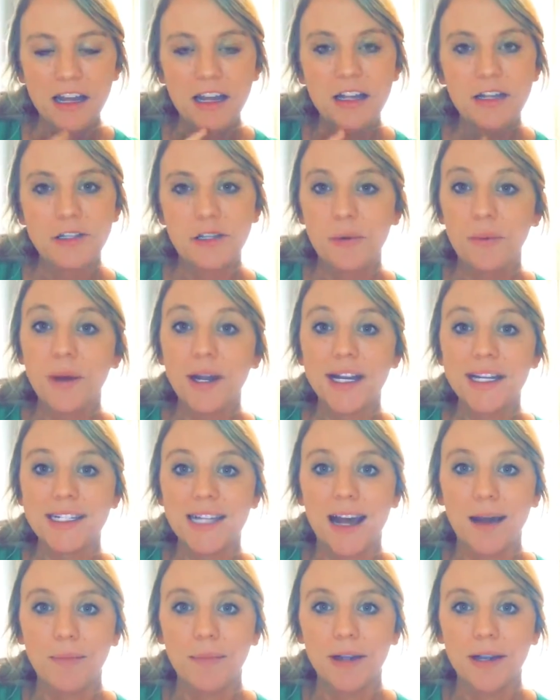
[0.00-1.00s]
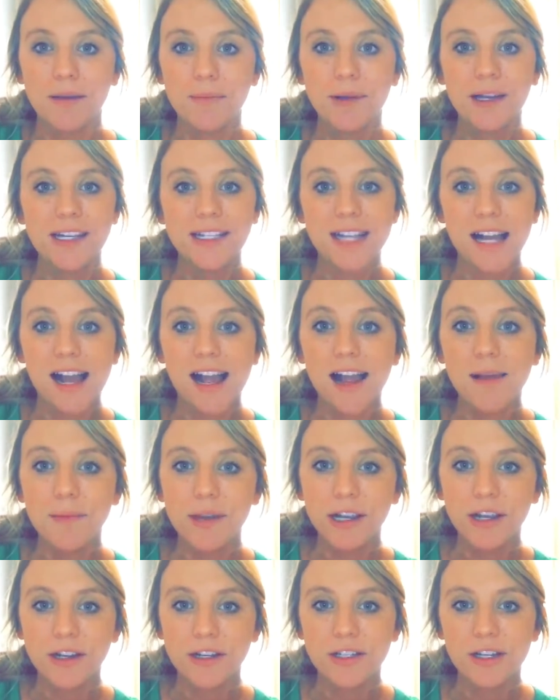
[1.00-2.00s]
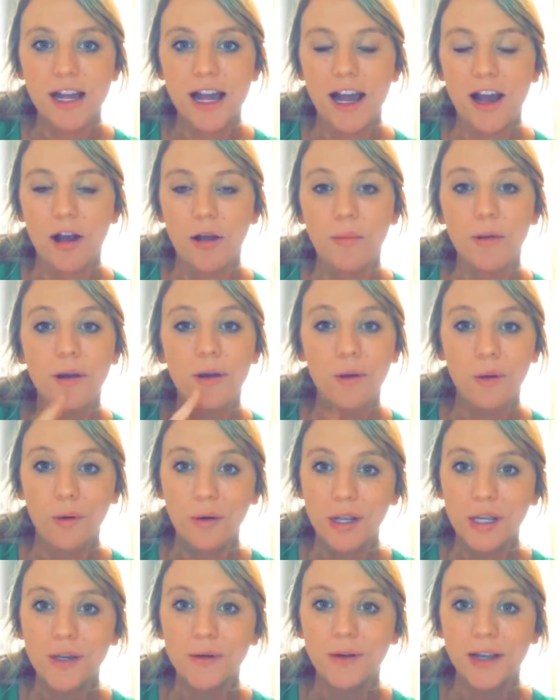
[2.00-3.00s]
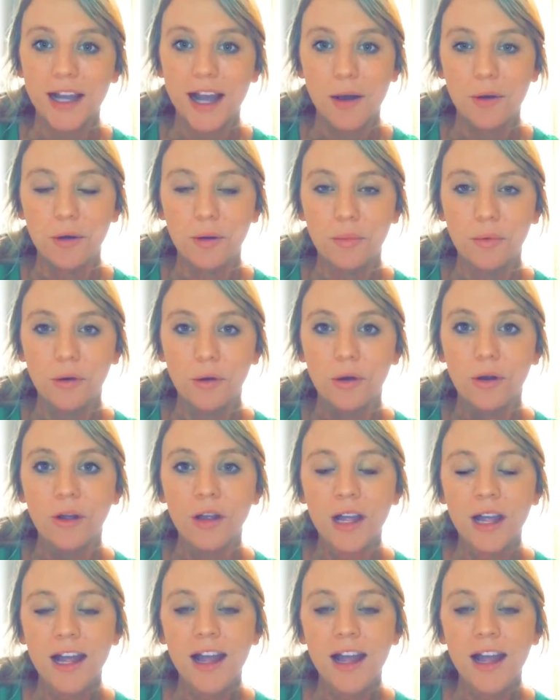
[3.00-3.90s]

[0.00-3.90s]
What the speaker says: So what has happened? Because I'm here to help hold you accountable